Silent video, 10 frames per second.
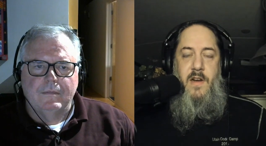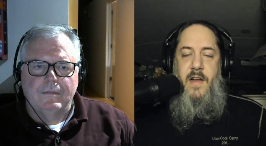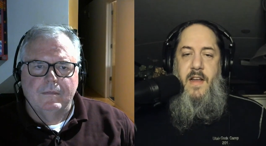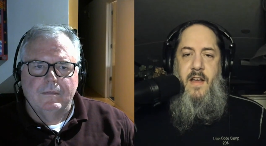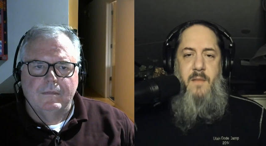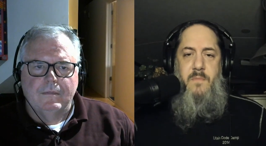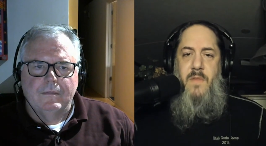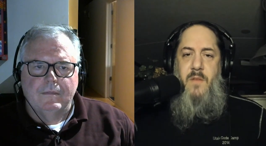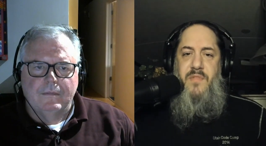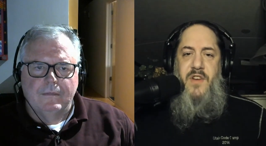Speaker 1: and i'm,
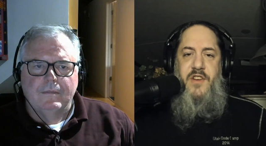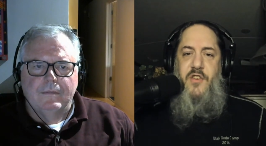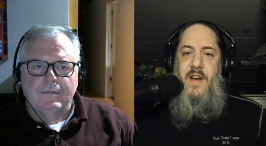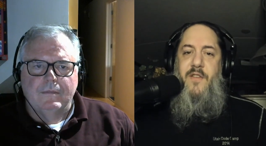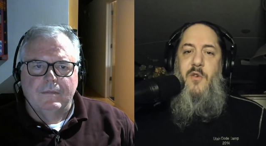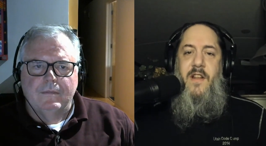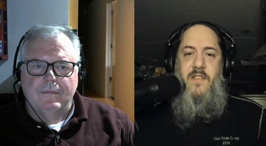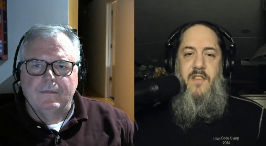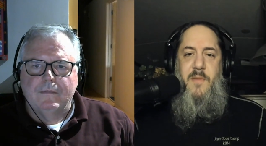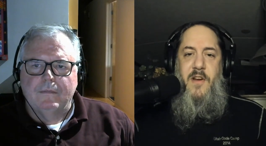I'm pretty sure everyone has
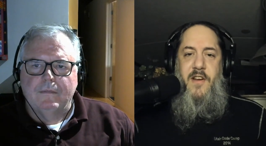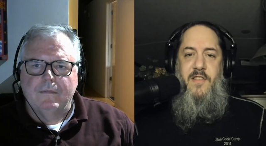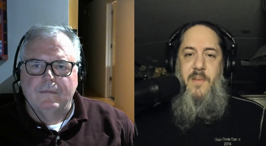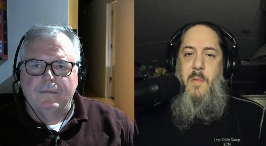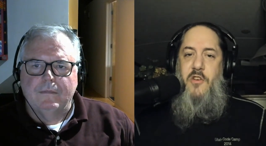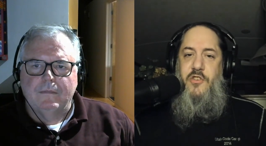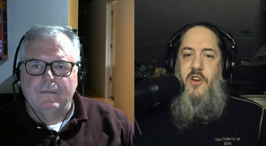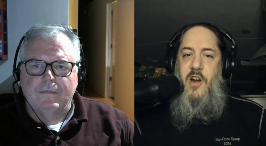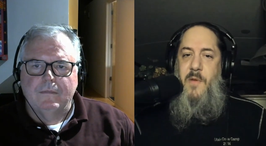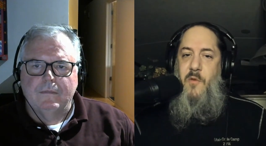experienced some emotional
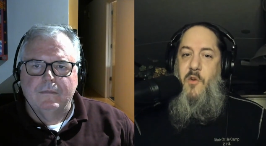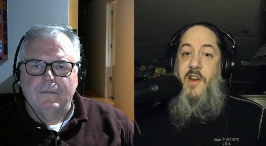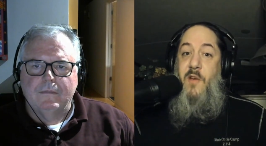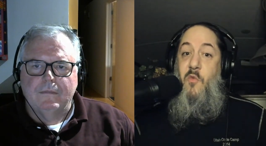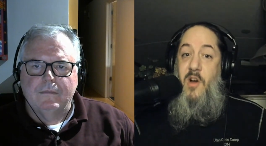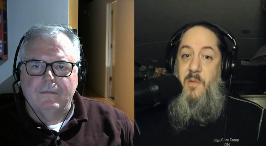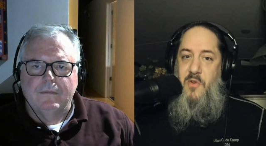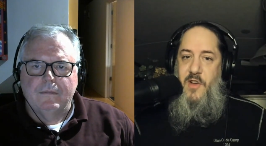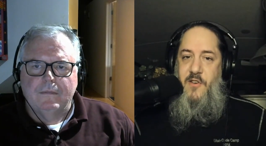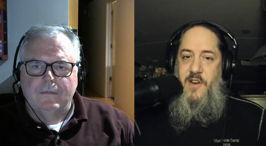harm at work at one
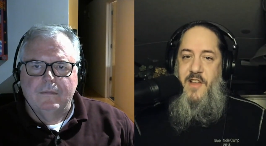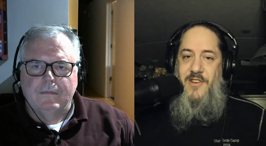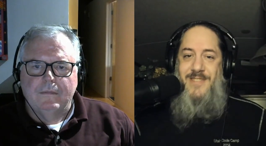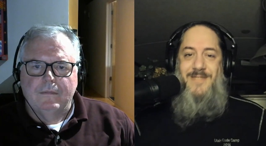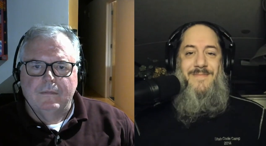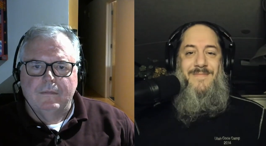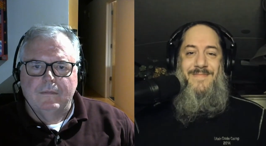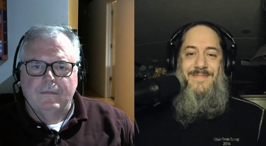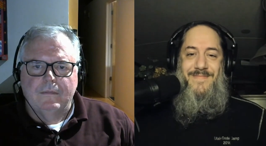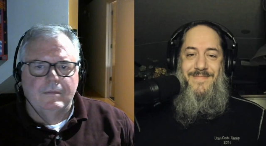point or another
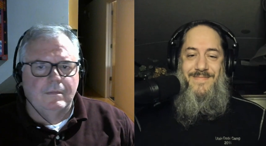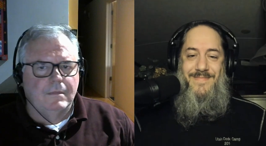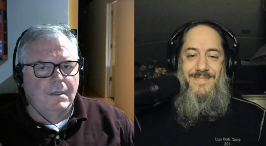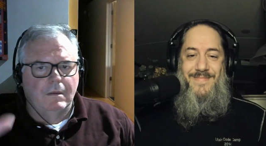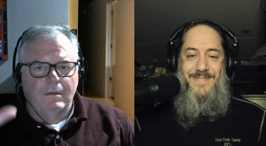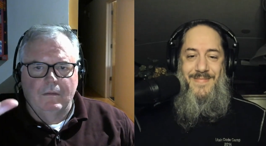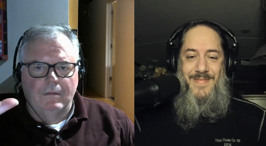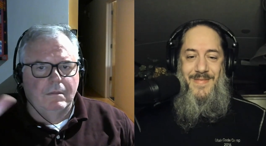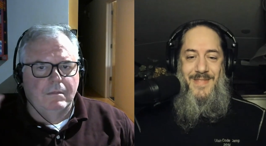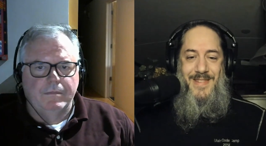
Speaker 2: oh
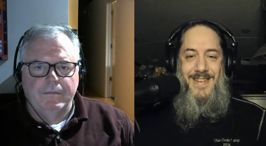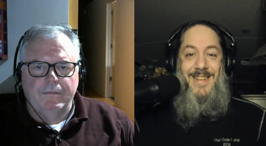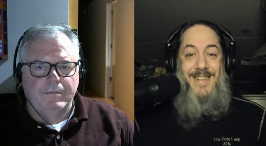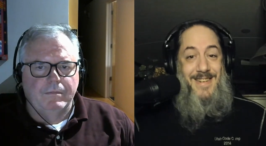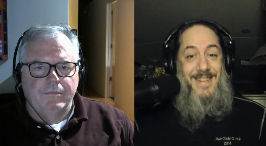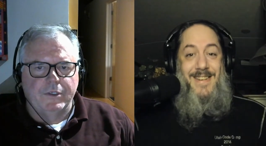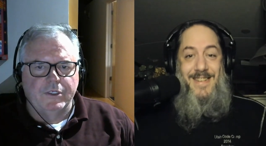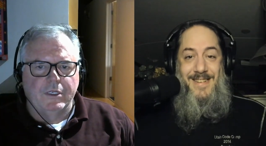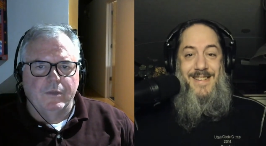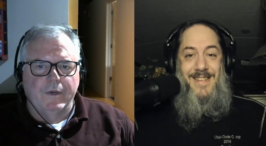
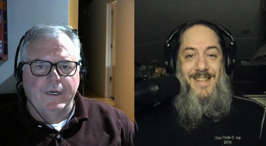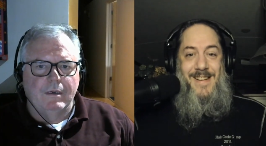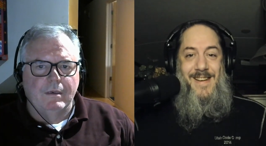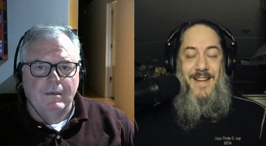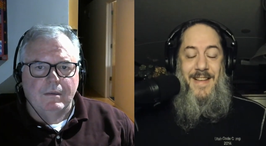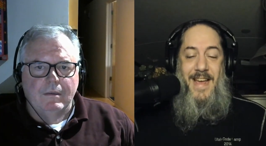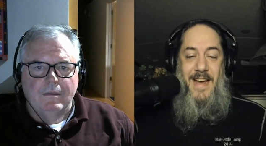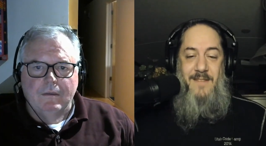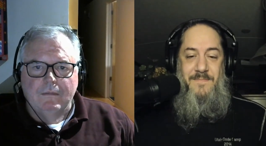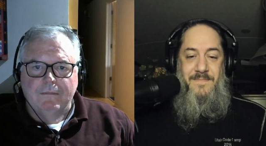preaching to the choir
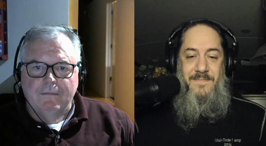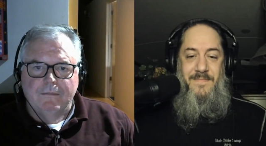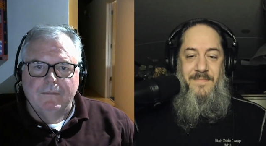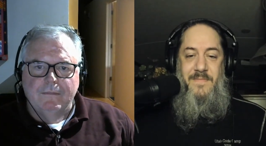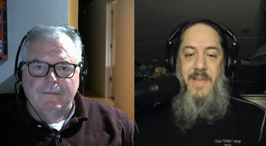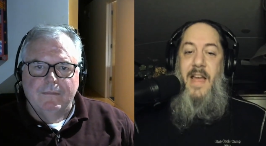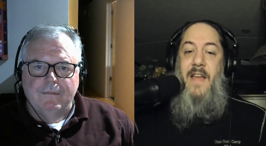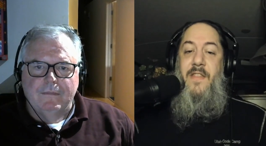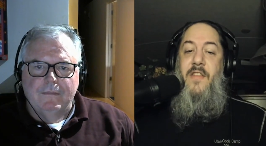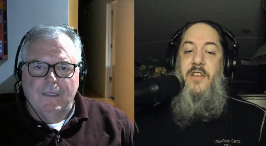
Speaker 1: yeah
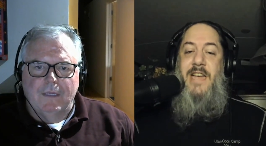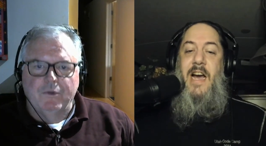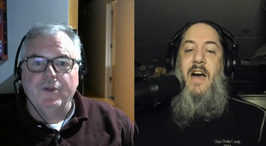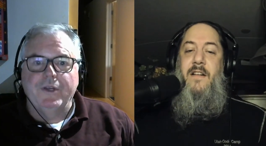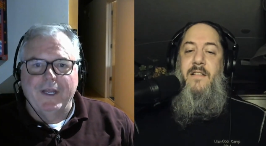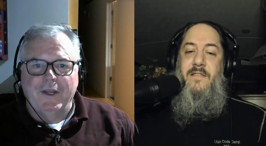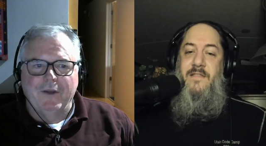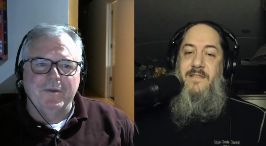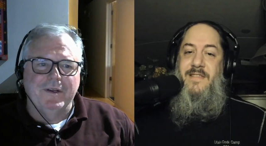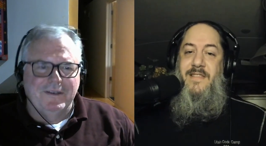and then there's cog-
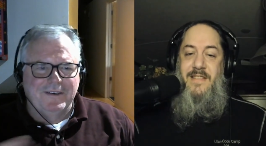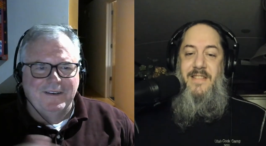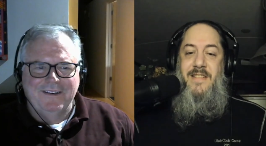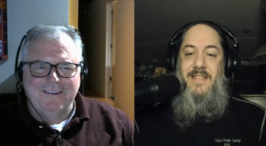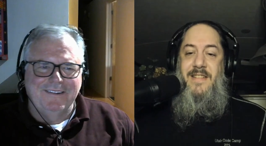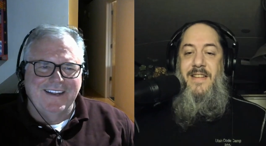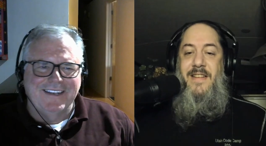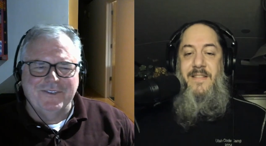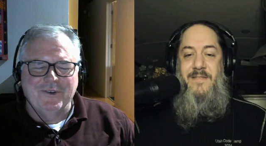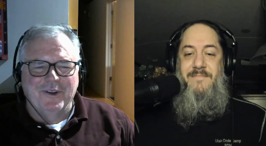
Speaker 2: now but
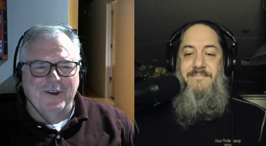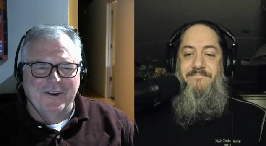not too long